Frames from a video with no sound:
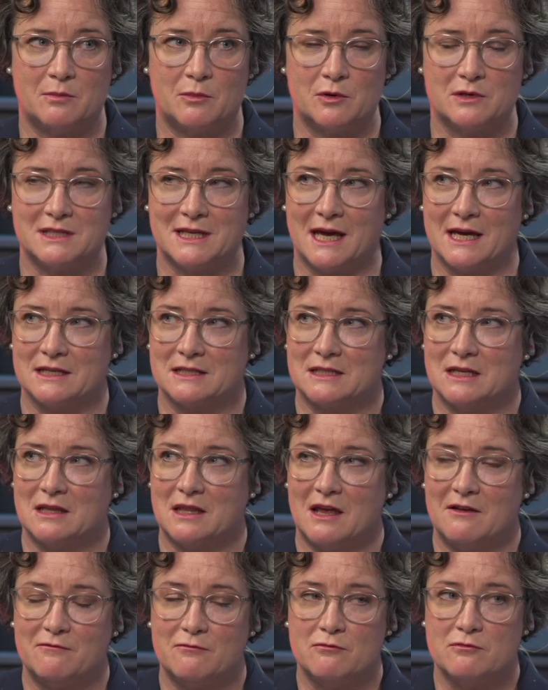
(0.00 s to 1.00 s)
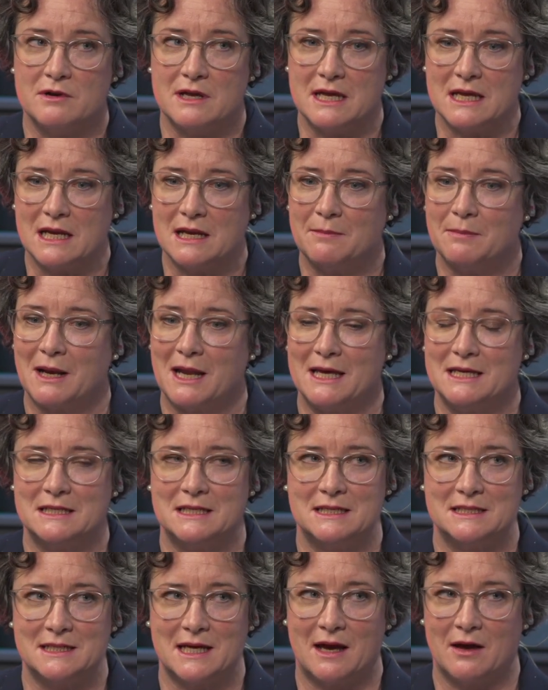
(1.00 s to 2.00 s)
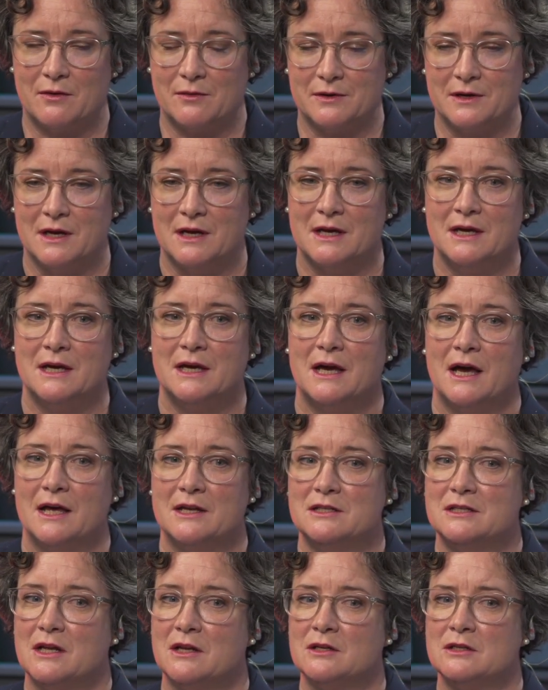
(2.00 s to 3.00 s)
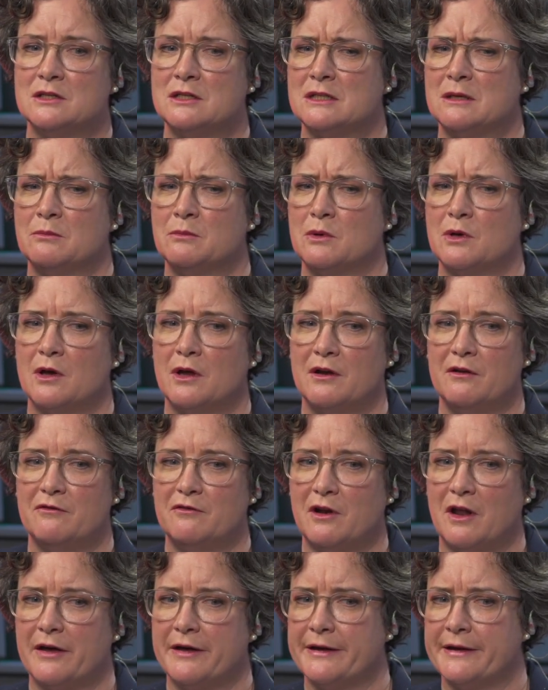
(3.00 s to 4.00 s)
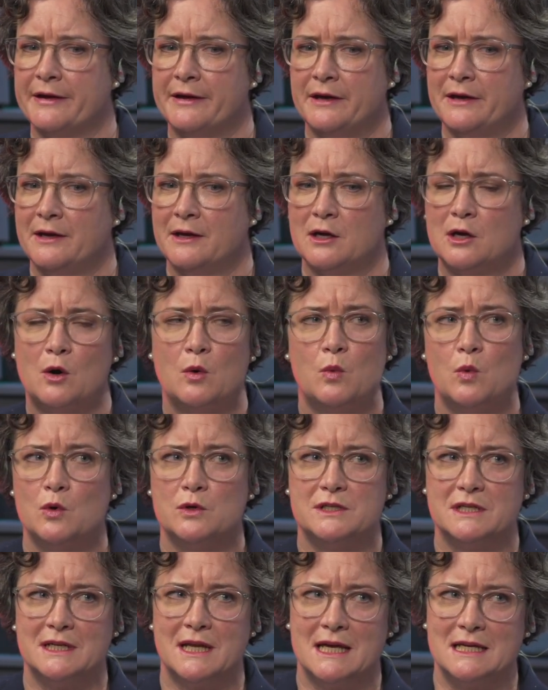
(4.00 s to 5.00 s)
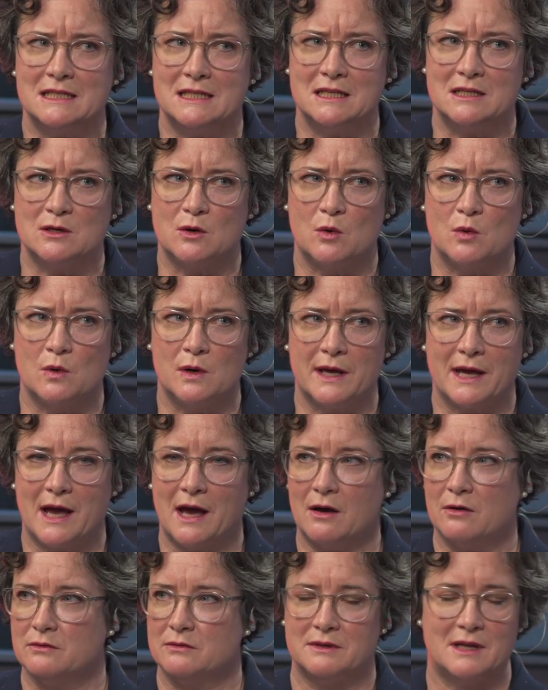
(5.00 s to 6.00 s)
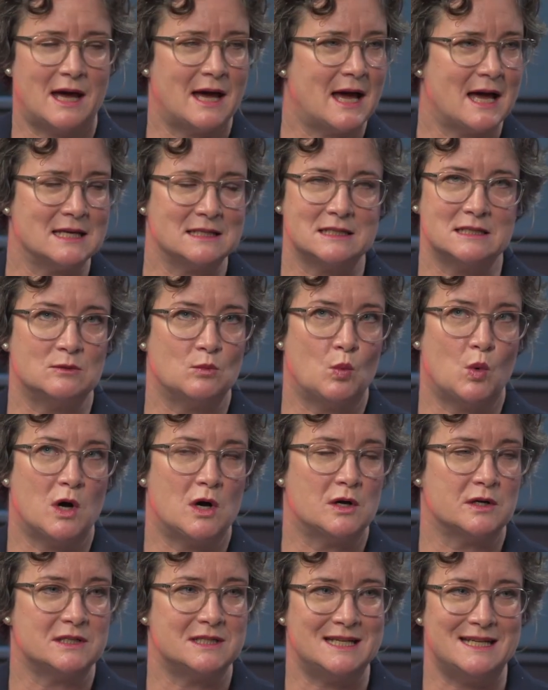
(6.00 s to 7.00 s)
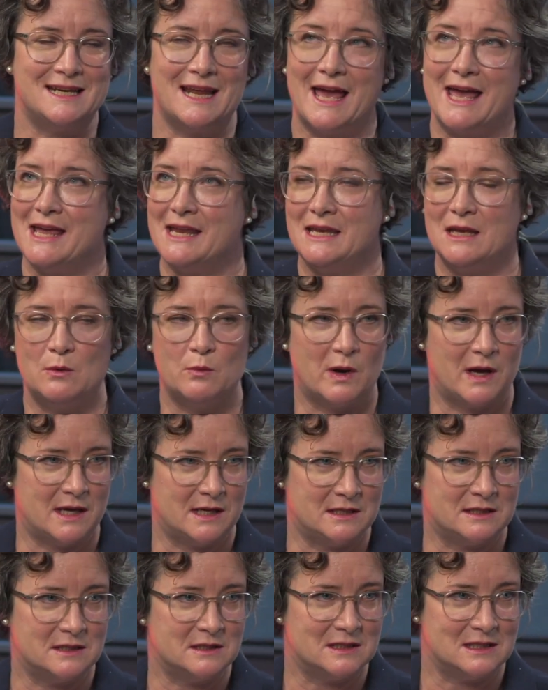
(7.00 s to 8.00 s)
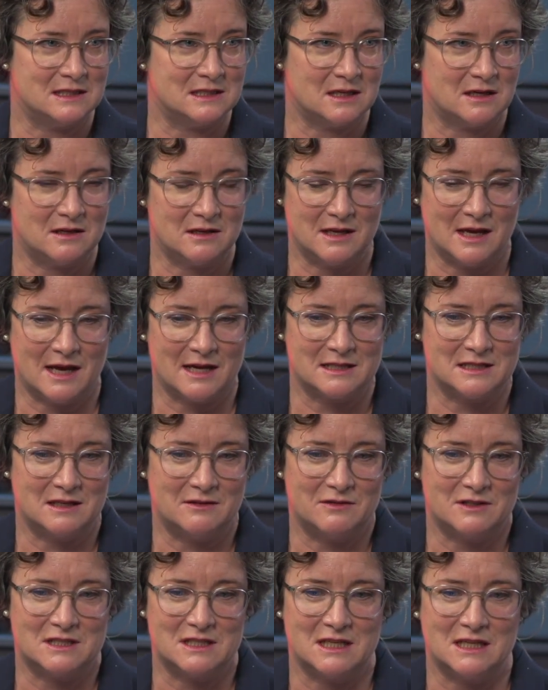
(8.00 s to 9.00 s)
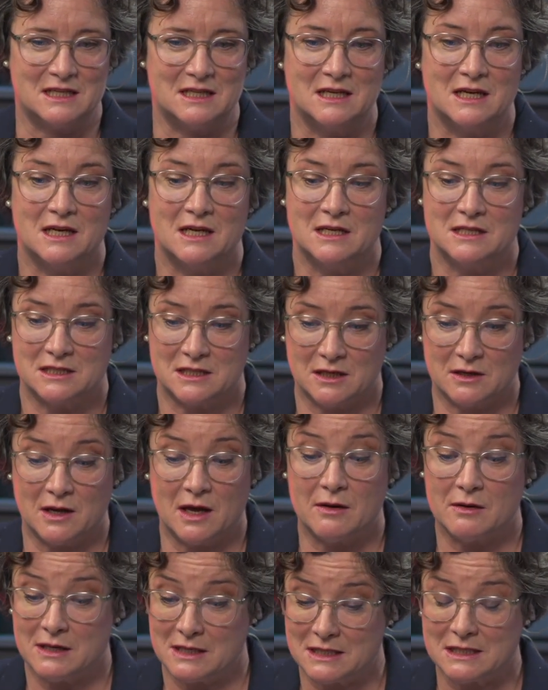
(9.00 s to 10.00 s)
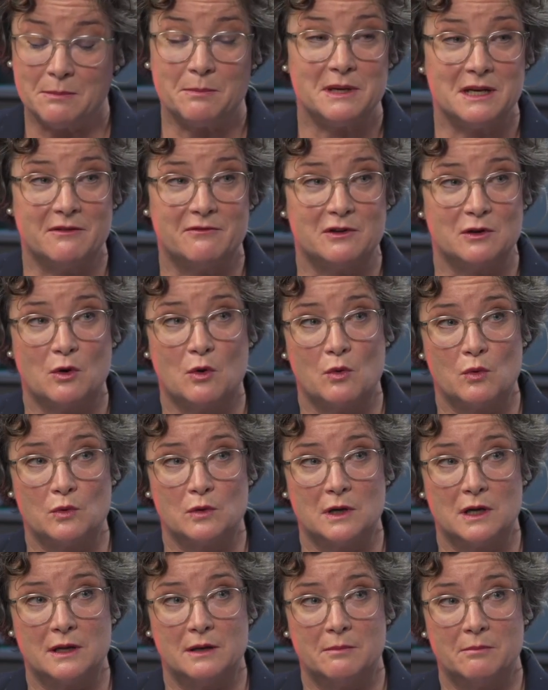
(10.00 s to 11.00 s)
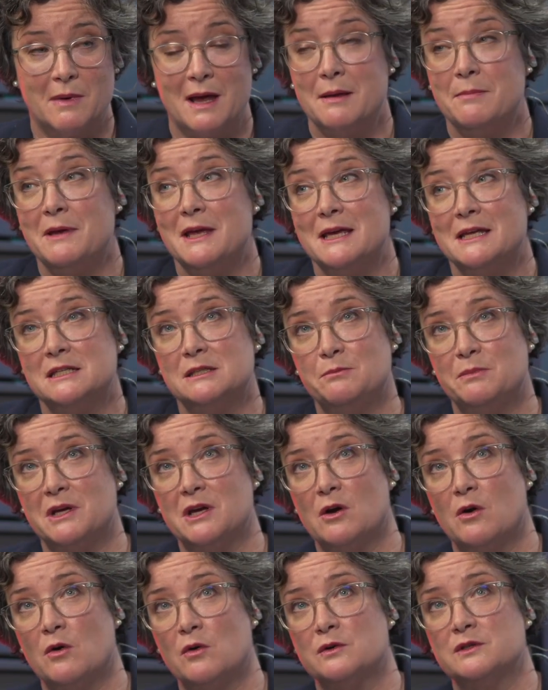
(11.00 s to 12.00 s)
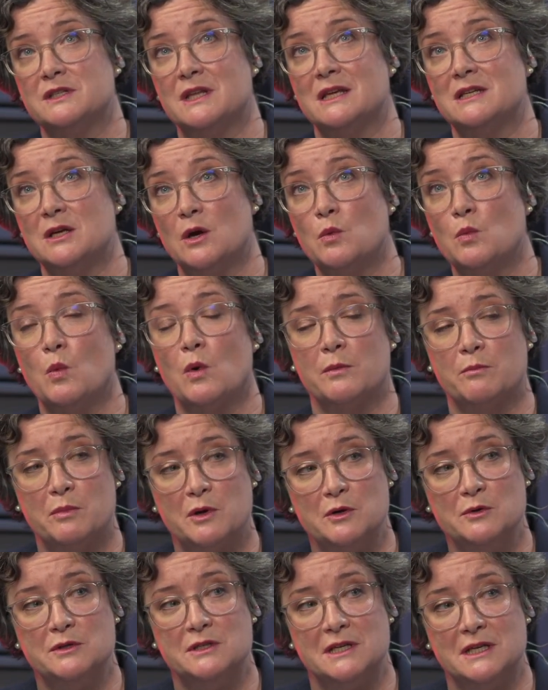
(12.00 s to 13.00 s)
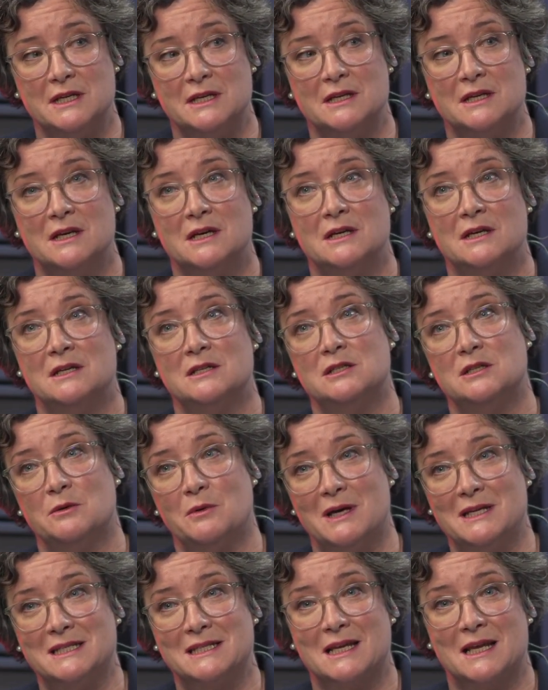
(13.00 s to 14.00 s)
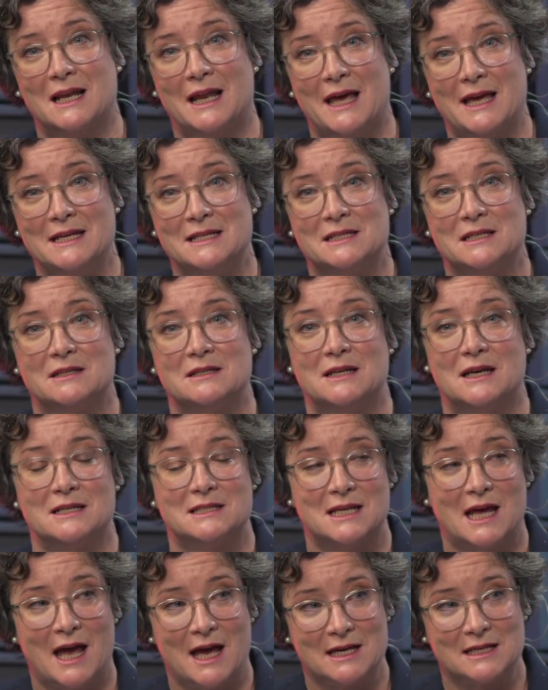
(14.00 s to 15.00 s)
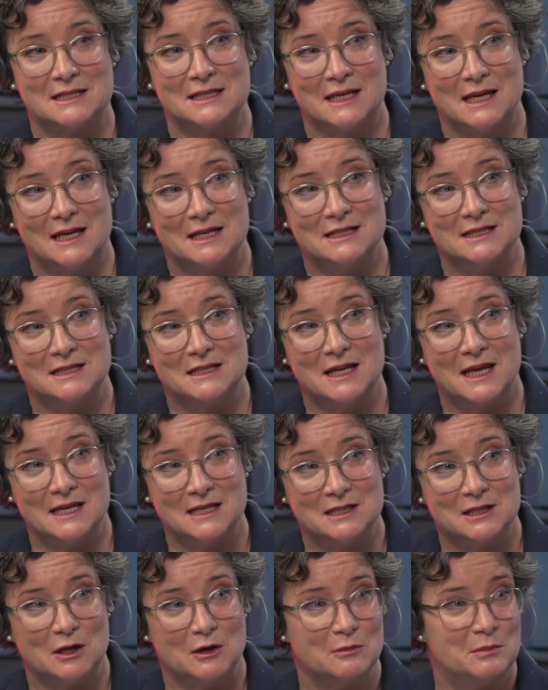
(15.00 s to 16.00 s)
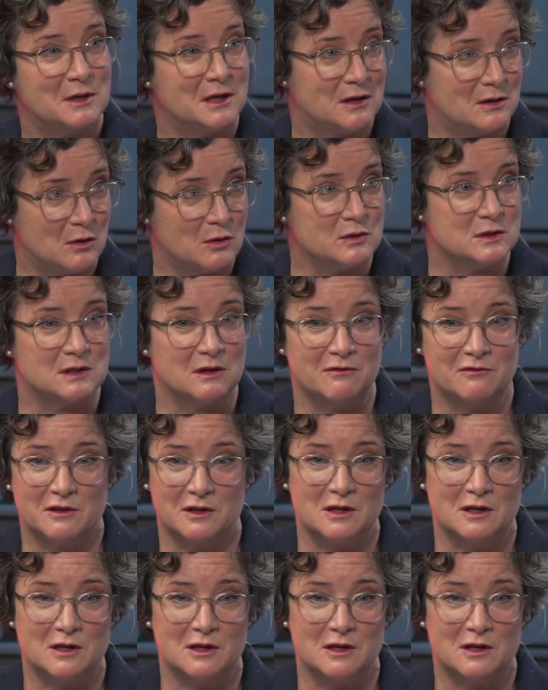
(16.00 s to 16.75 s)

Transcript: attacks. So they've really played it down and done some kind of like coordinated calling out. That hasn't worked in any way to deter the activity. So now it's a bit of a gauntlet. Maybe it's because they don't want Putin to escalate attacks against NATO because of the